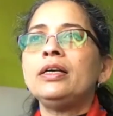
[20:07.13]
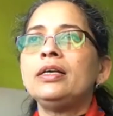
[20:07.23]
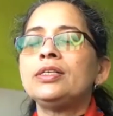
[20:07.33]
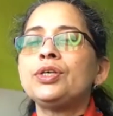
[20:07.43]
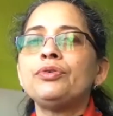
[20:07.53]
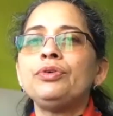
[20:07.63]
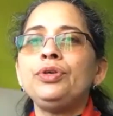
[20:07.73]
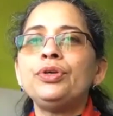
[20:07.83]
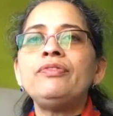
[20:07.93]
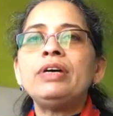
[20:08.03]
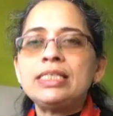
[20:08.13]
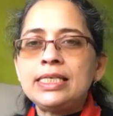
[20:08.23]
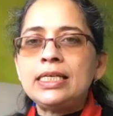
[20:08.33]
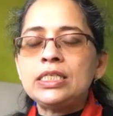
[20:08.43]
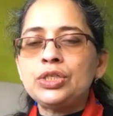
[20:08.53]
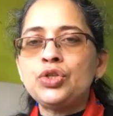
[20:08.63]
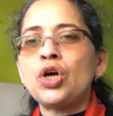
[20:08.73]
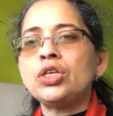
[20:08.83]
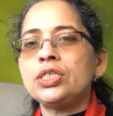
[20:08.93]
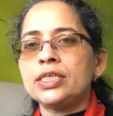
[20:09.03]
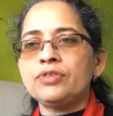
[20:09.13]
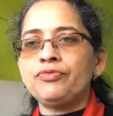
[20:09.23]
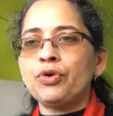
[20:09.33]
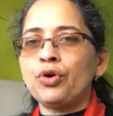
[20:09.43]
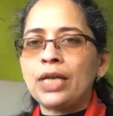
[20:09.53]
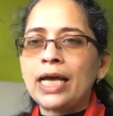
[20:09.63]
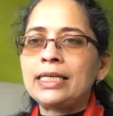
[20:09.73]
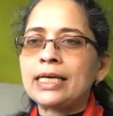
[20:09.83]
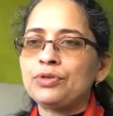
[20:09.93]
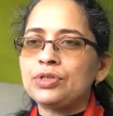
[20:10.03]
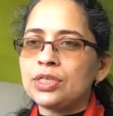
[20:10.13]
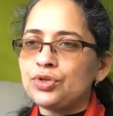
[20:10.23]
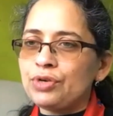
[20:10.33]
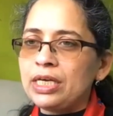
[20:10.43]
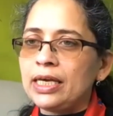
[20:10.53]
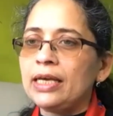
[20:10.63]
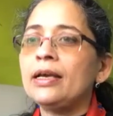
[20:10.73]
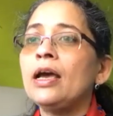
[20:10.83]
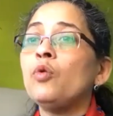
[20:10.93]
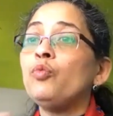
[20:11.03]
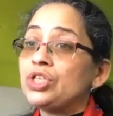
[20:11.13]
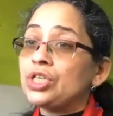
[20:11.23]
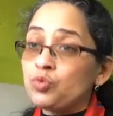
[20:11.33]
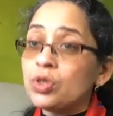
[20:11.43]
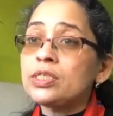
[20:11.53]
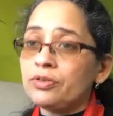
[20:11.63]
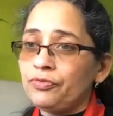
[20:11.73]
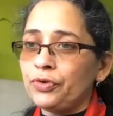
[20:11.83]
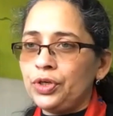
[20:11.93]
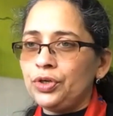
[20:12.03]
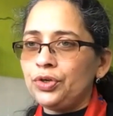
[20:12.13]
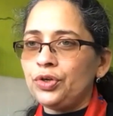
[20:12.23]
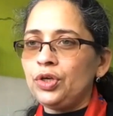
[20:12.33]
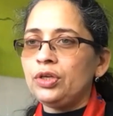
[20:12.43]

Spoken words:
So university is not just for night outs and drinking, which it wasn't for you.